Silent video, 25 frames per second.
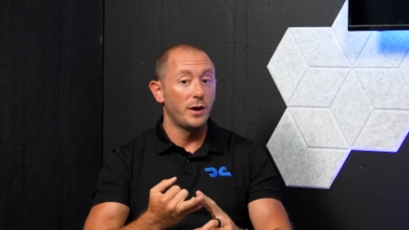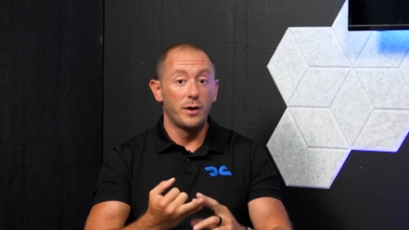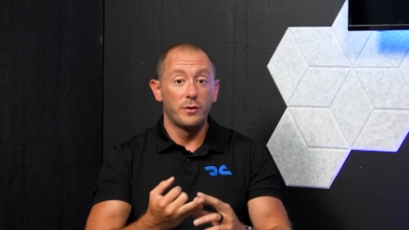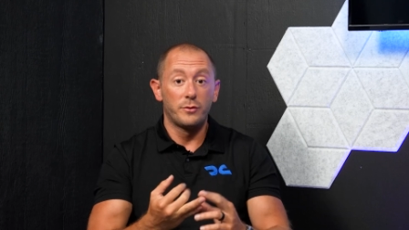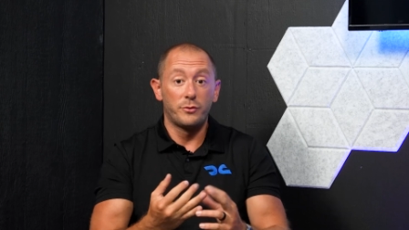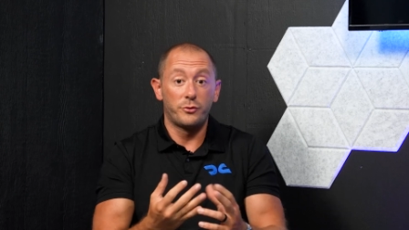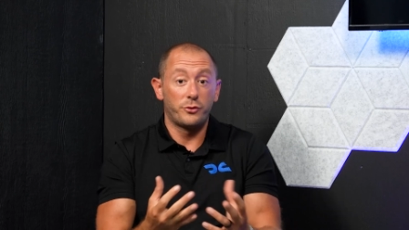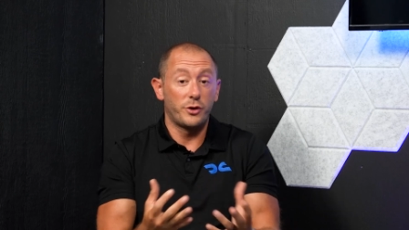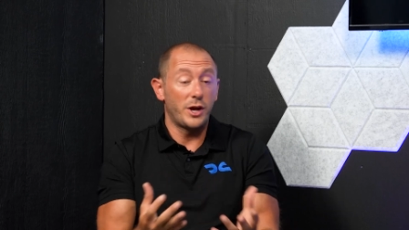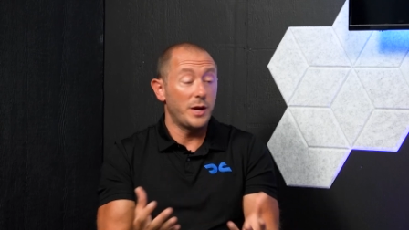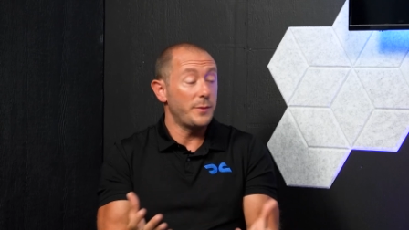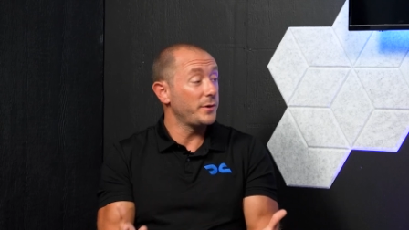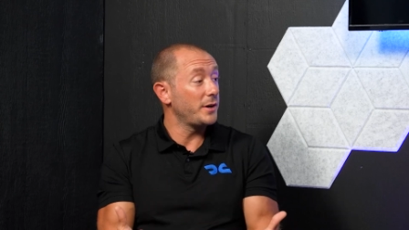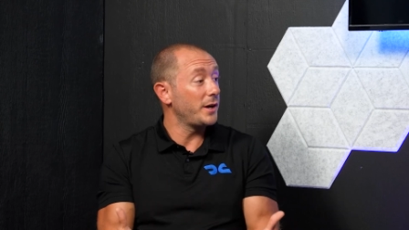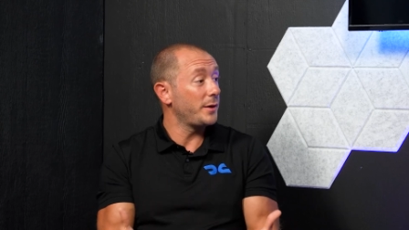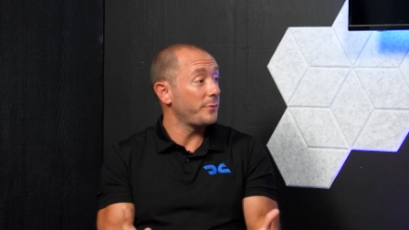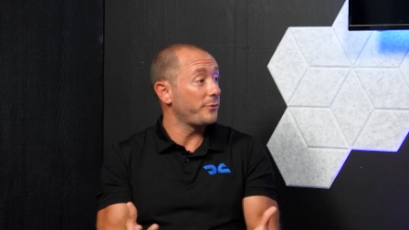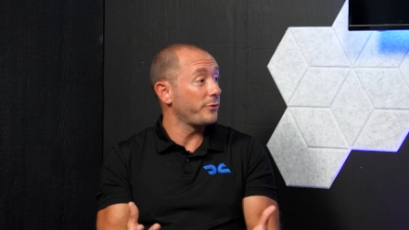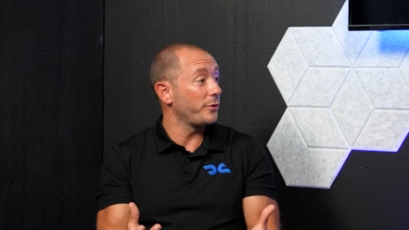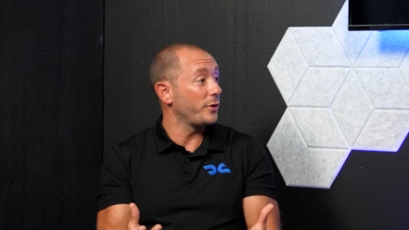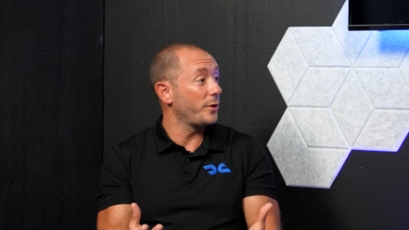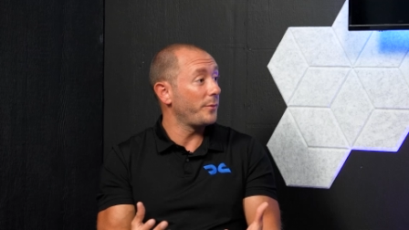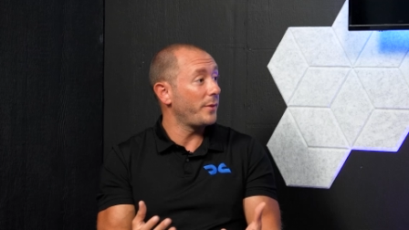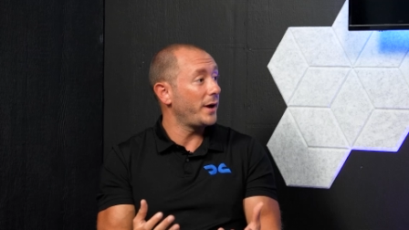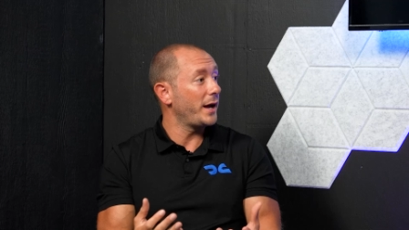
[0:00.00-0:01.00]
frame it up
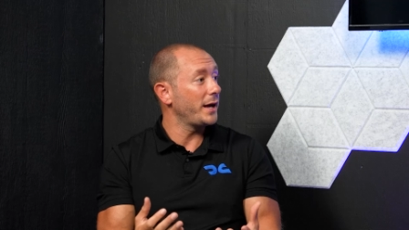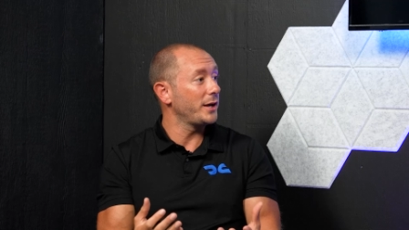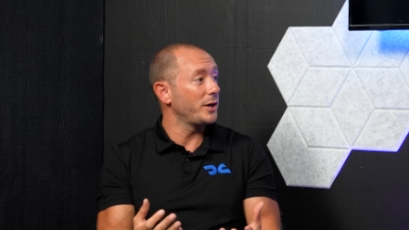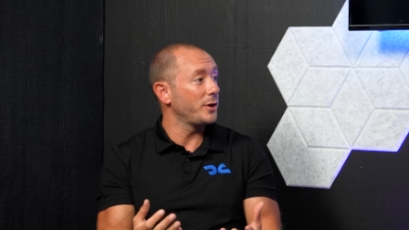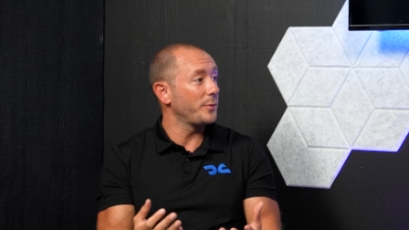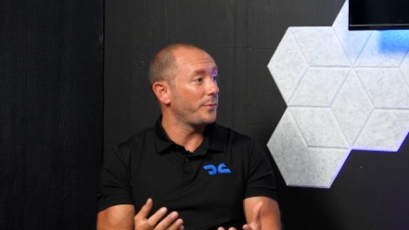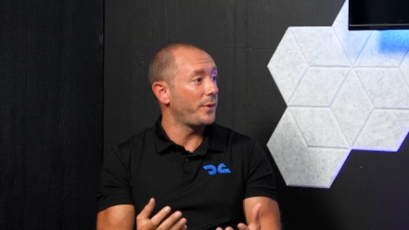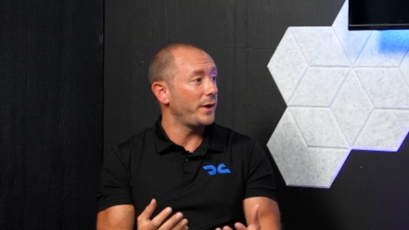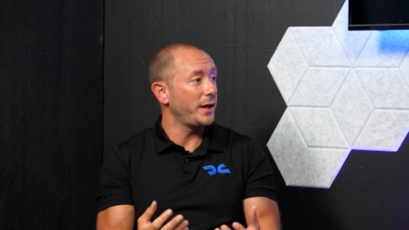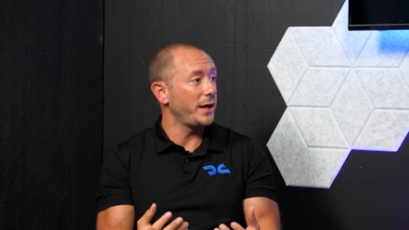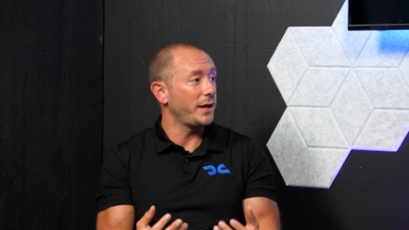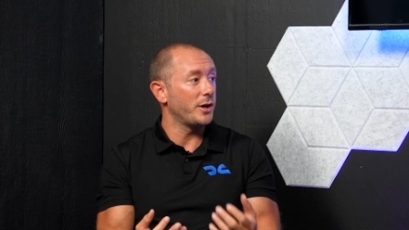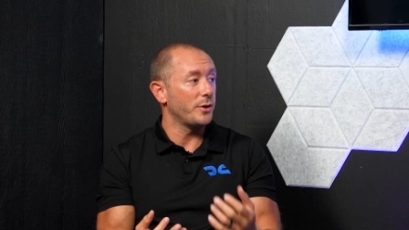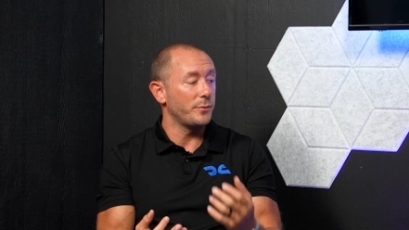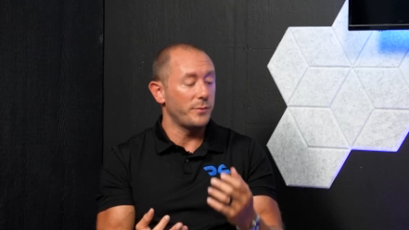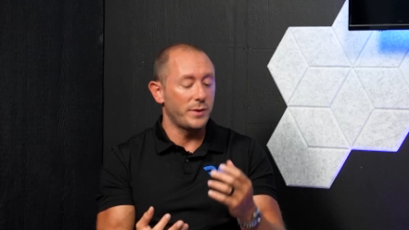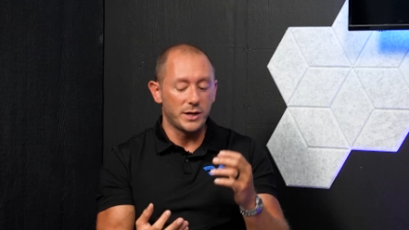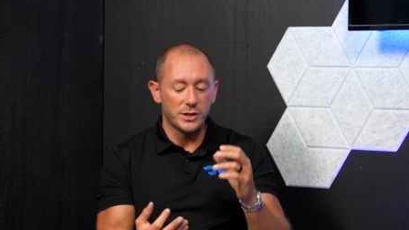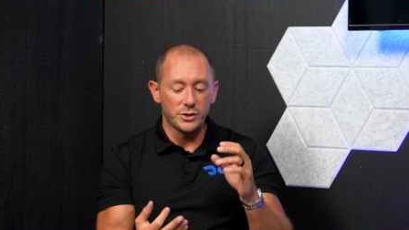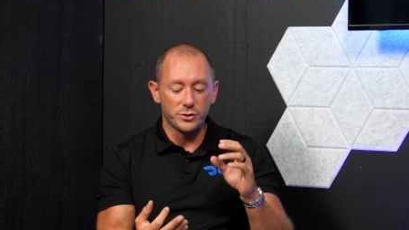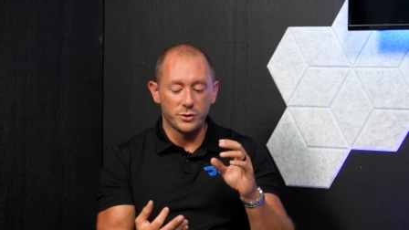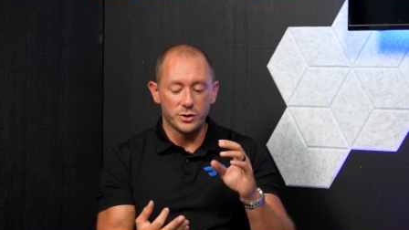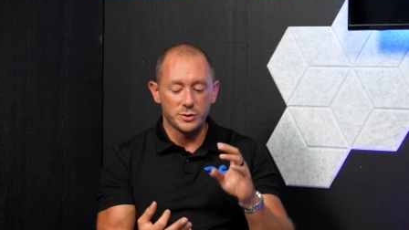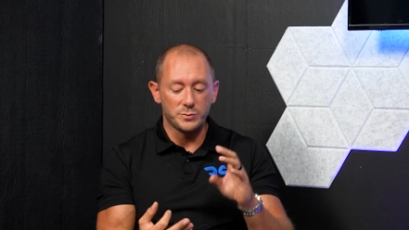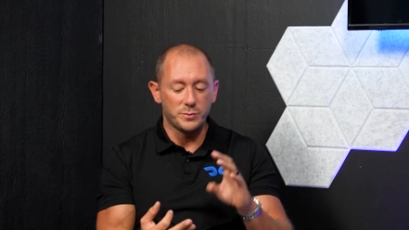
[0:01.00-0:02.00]
for a buy here, pay here.
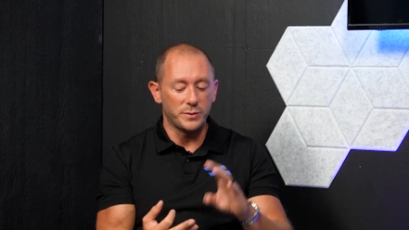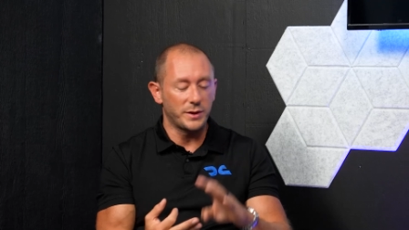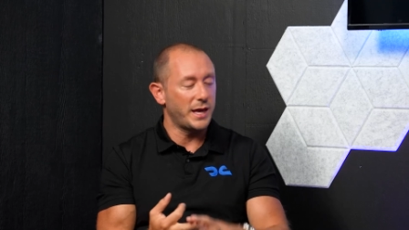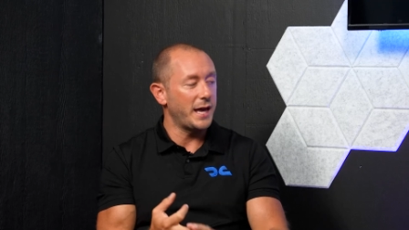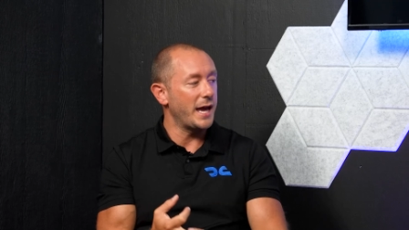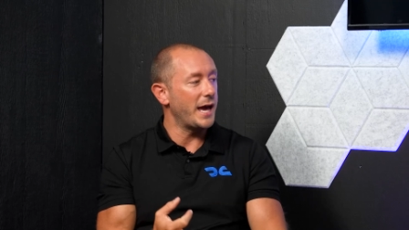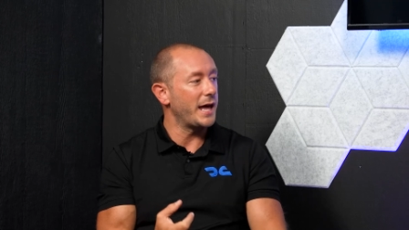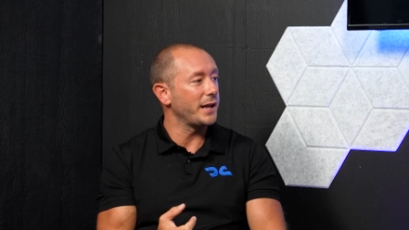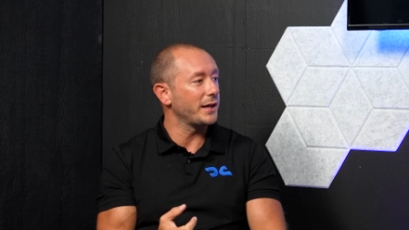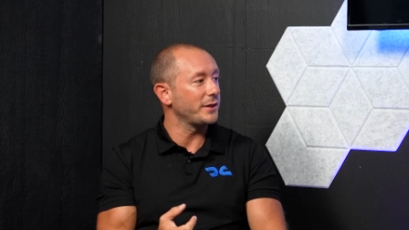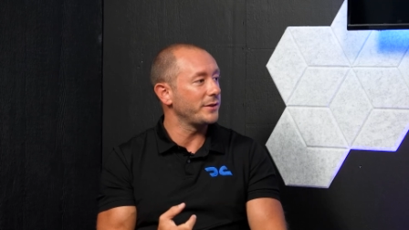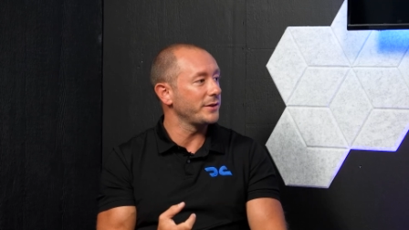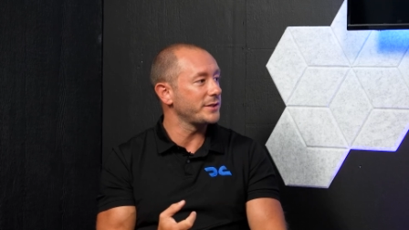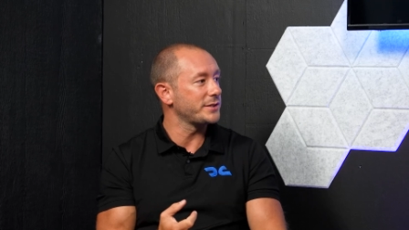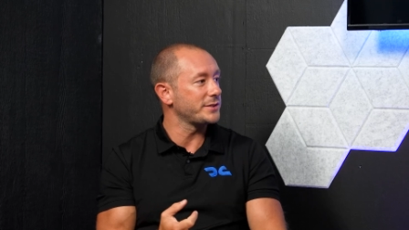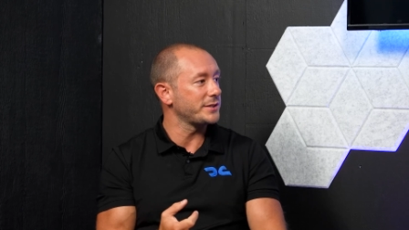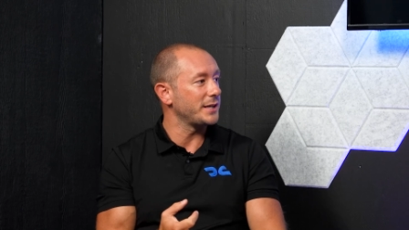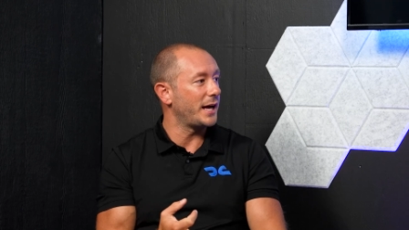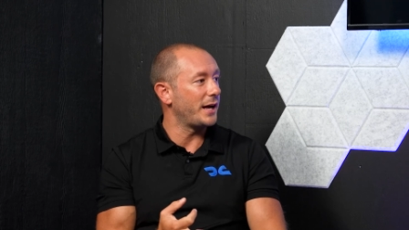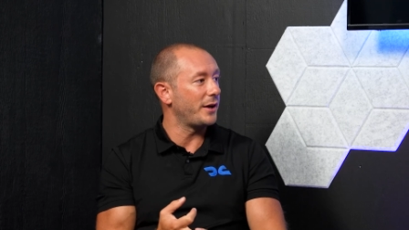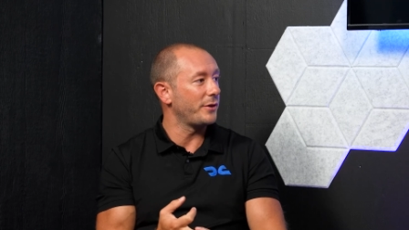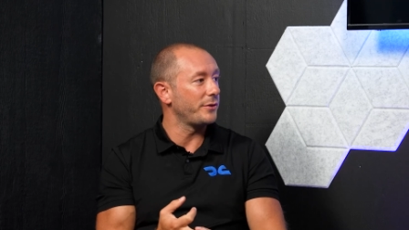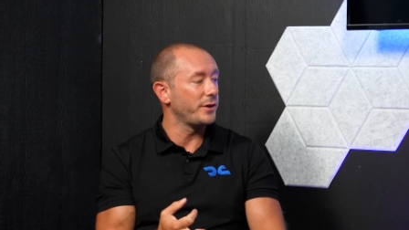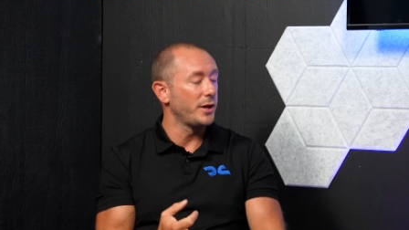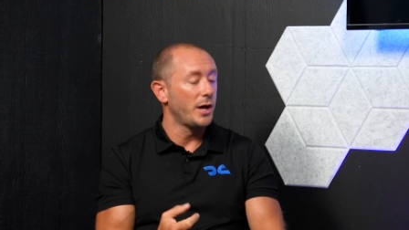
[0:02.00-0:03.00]
Make sure it's mechanically
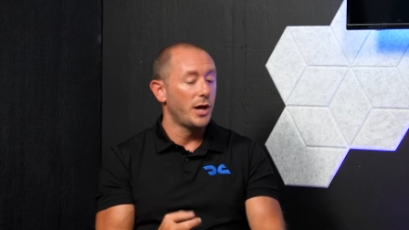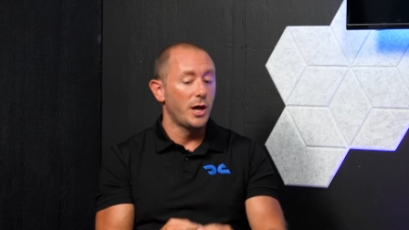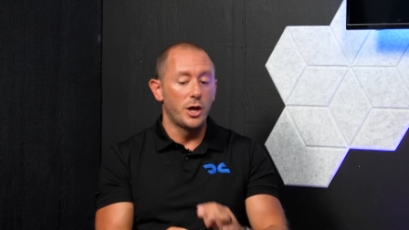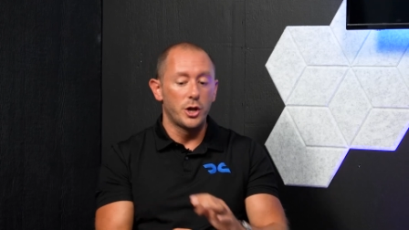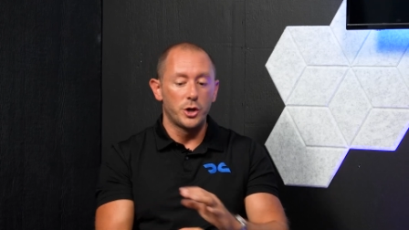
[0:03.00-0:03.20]
sound.